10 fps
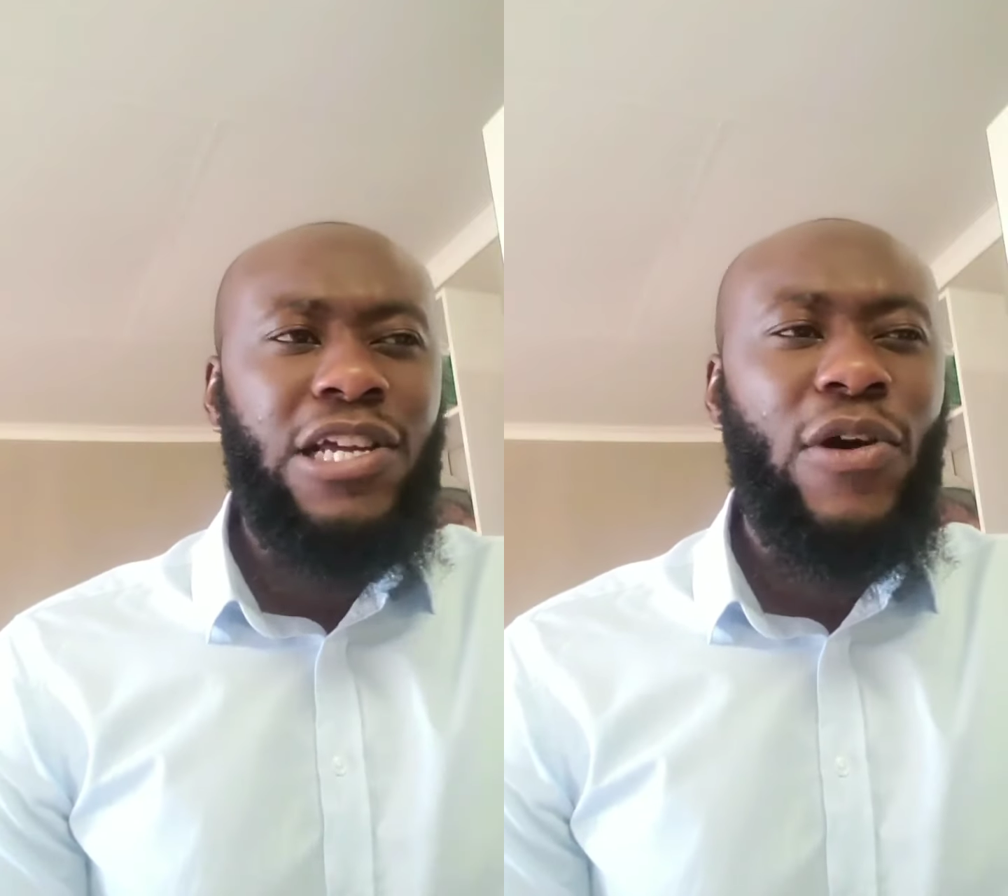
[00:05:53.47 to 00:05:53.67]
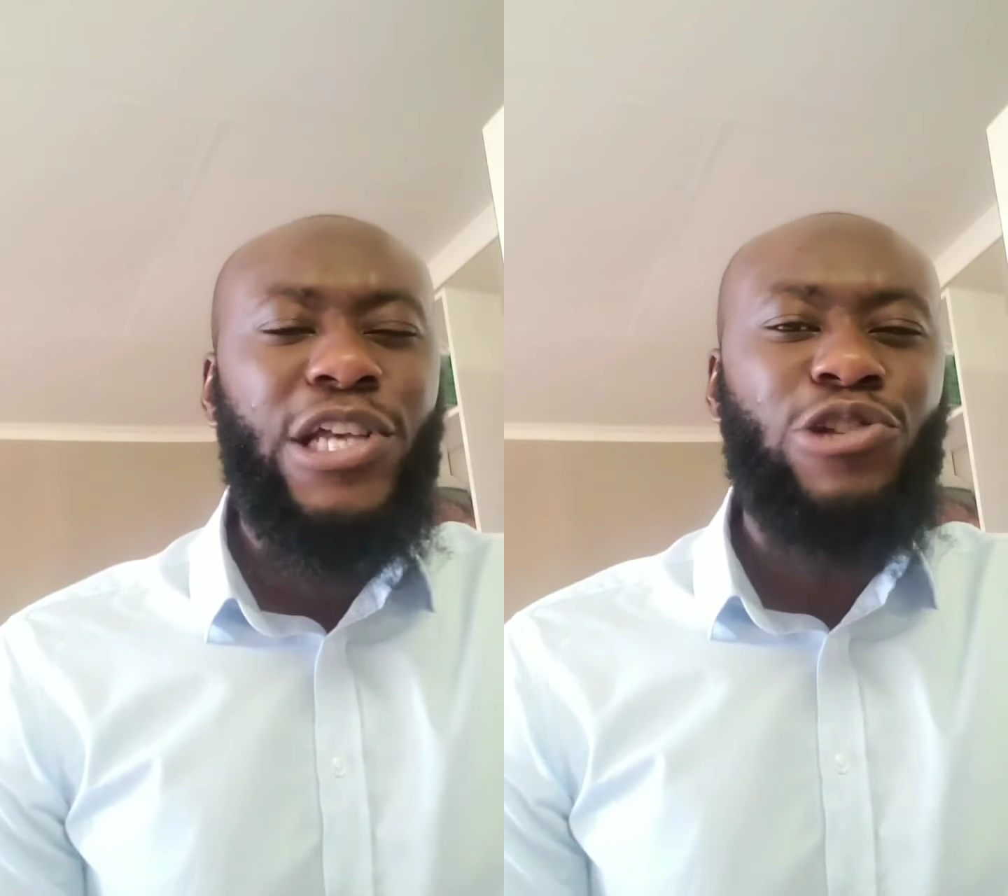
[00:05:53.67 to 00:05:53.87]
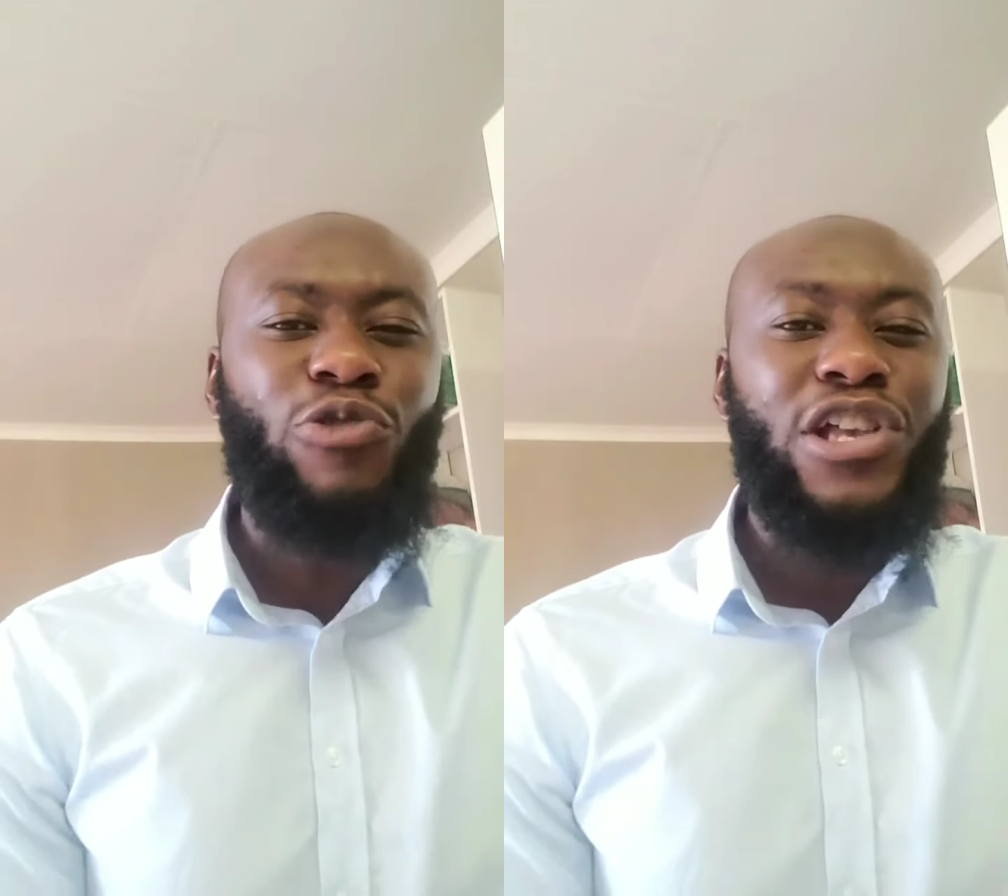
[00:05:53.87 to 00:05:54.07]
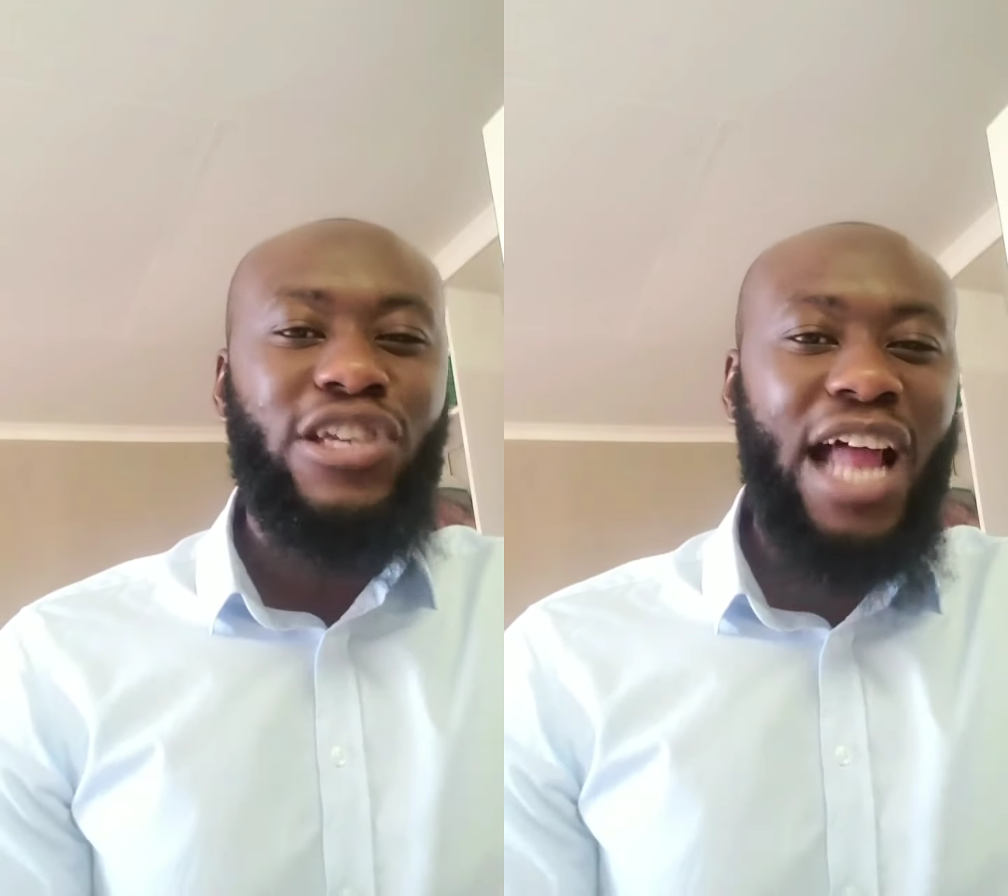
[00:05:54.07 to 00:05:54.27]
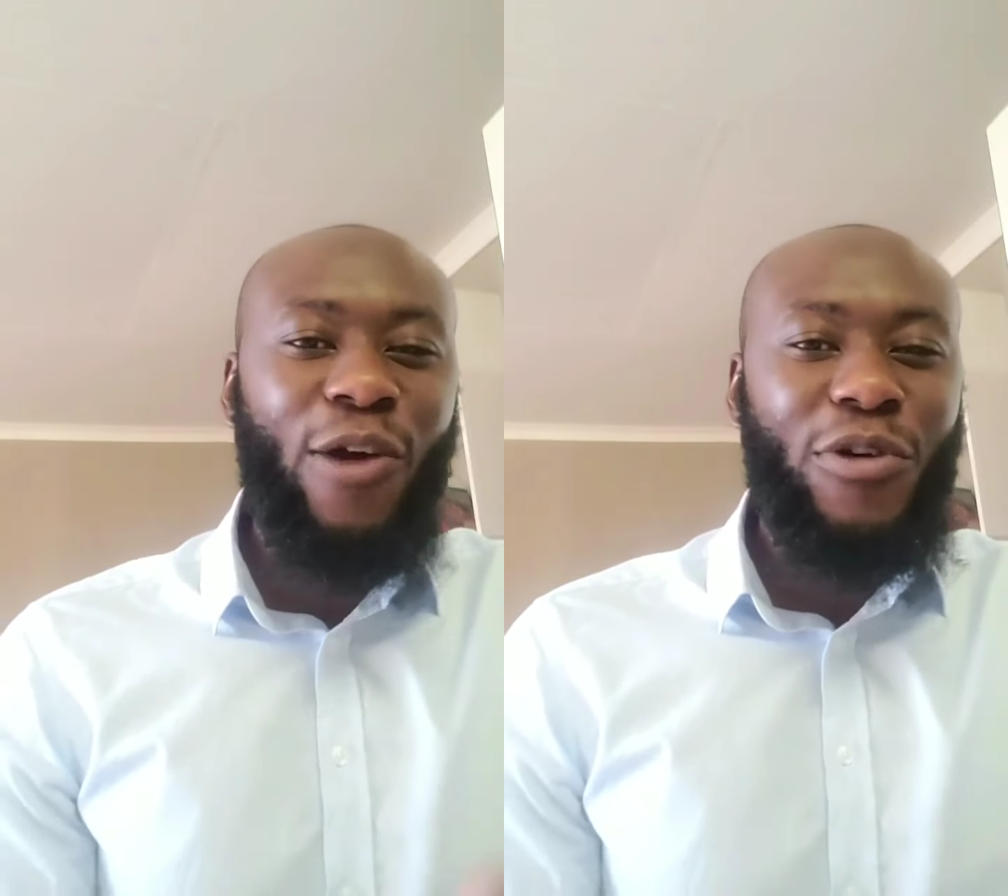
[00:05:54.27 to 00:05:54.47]
you know, a
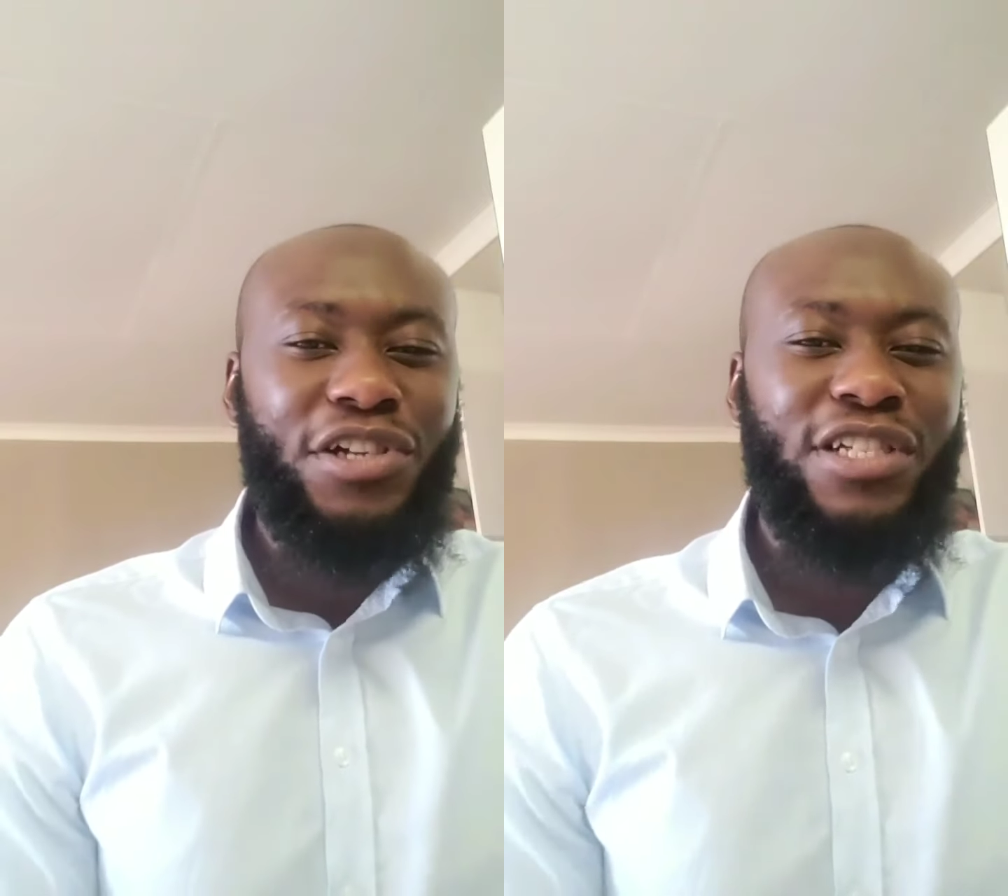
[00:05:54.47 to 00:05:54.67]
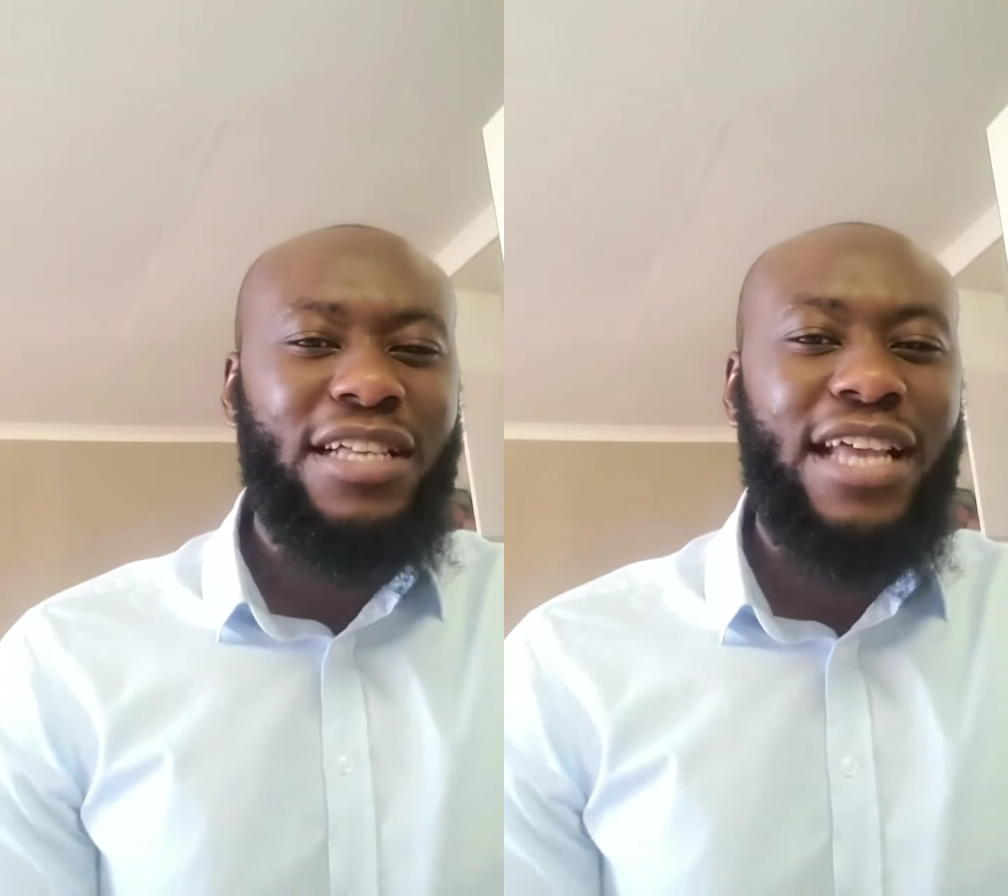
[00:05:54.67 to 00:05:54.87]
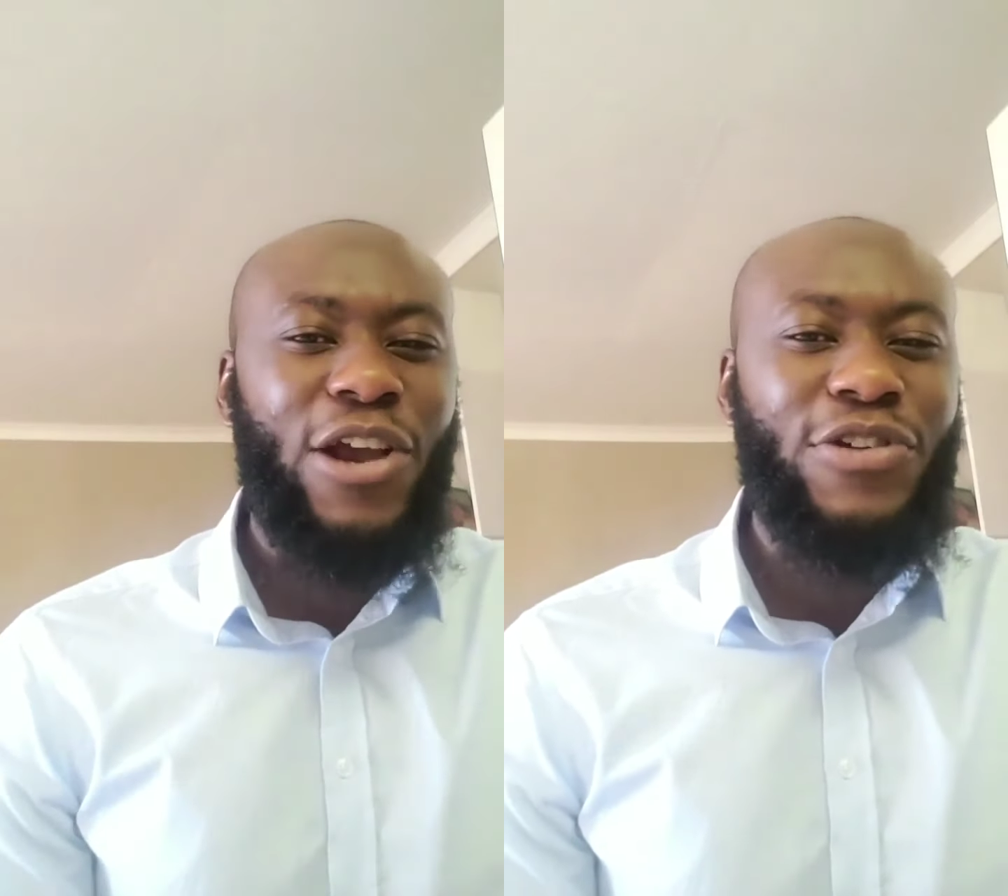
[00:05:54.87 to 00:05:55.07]
strange language that I